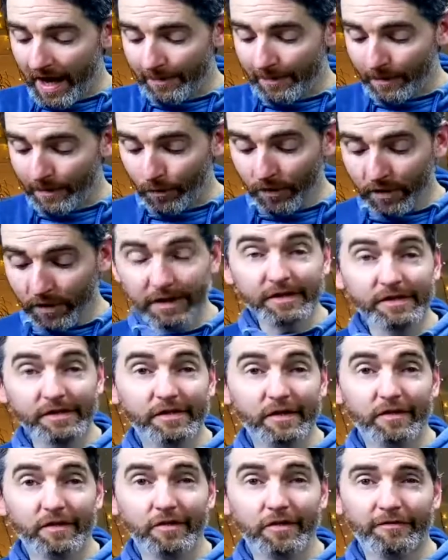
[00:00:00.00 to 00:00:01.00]
But we're going to
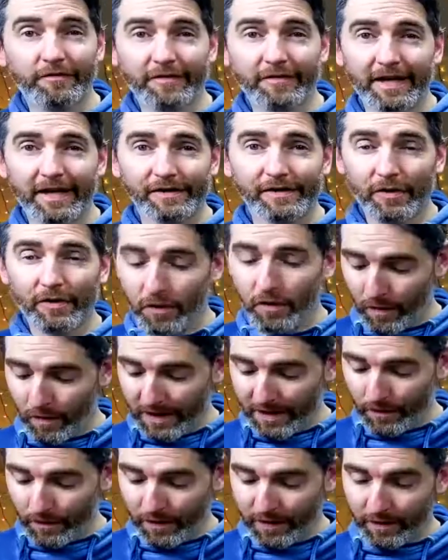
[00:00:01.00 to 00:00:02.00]
start off, as
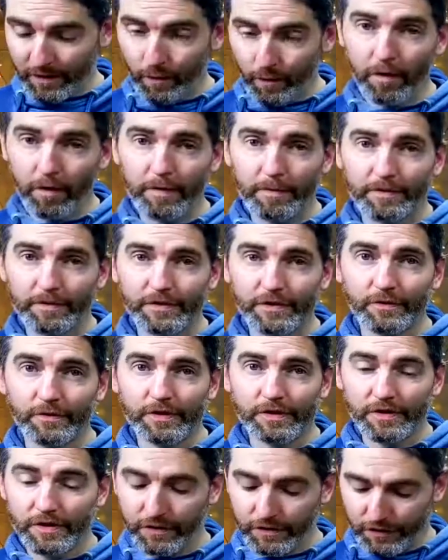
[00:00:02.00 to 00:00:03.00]
always, with a warm-up. It's
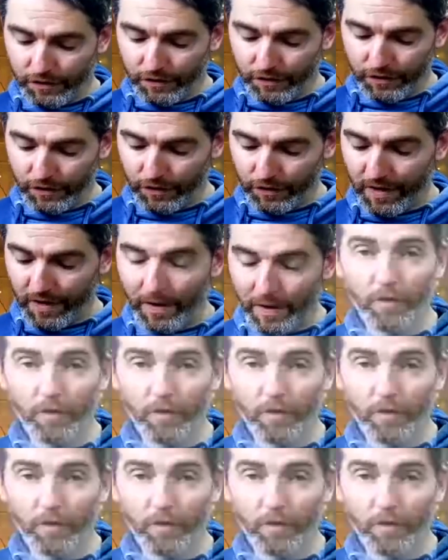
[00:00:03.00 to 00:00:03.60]
always good to do a